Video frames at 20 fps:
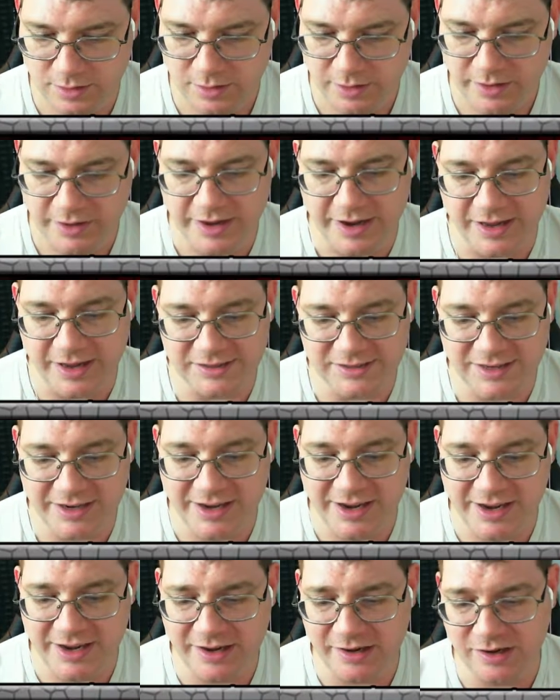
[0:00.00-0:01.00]
Yeah, see,
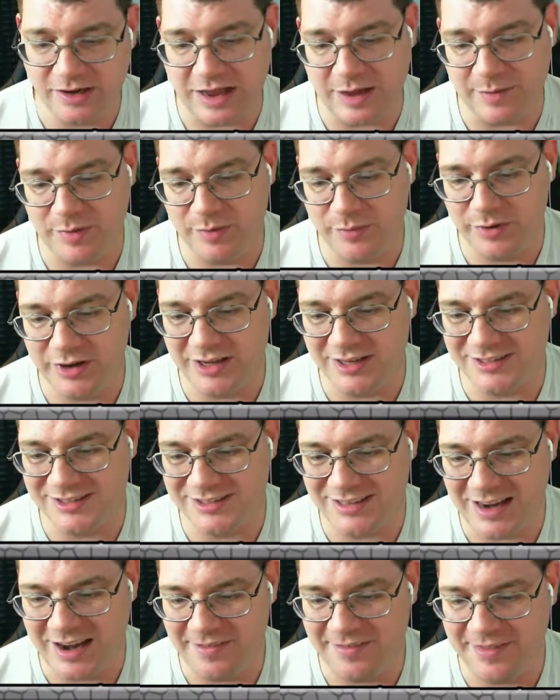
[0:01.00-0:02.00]
he could. I mean, we could
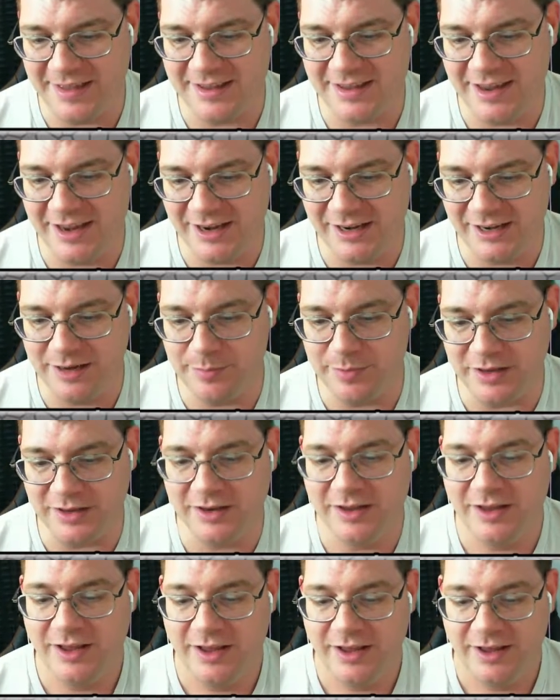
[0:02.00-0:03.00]
save that candy, but
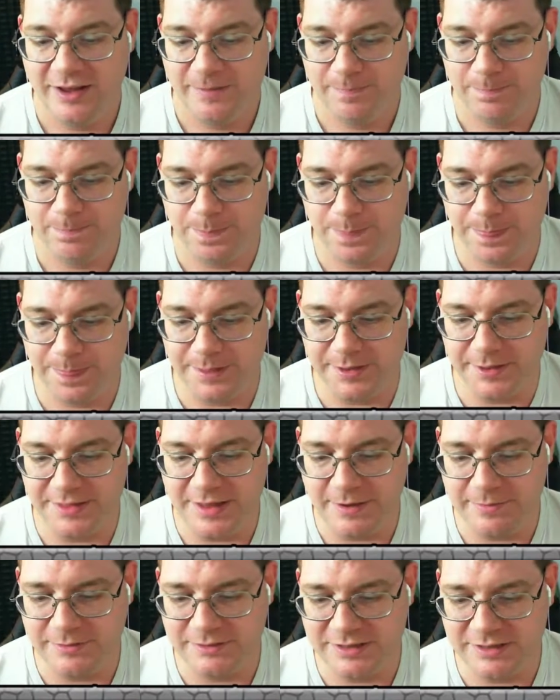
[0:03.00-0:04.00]

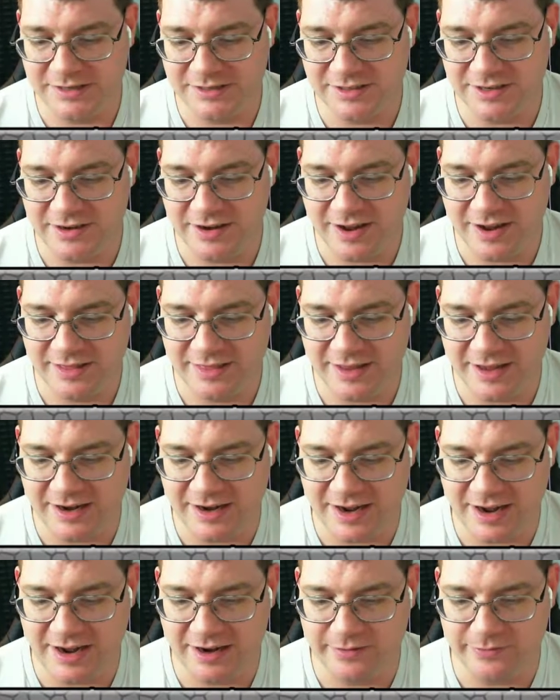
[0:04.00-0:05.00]
that one's actually not that
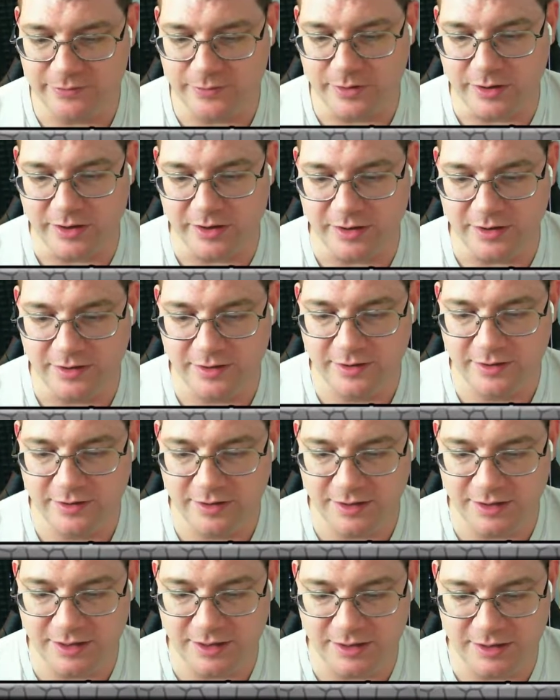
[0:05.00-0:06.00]
high of one.
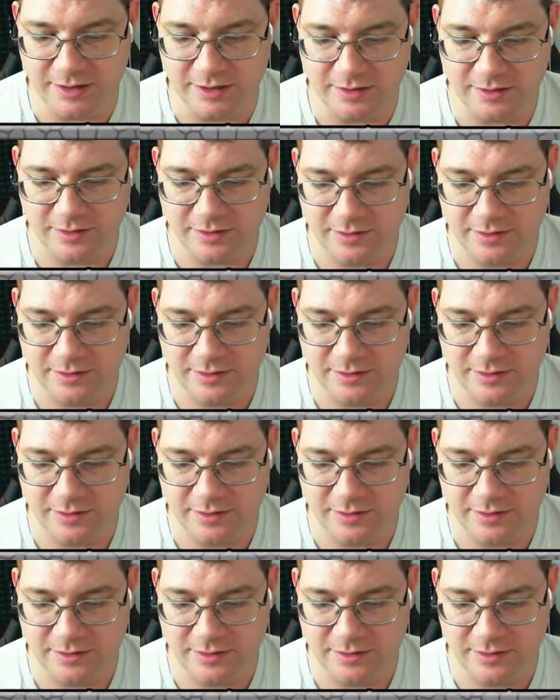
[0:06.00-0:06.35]
Uh,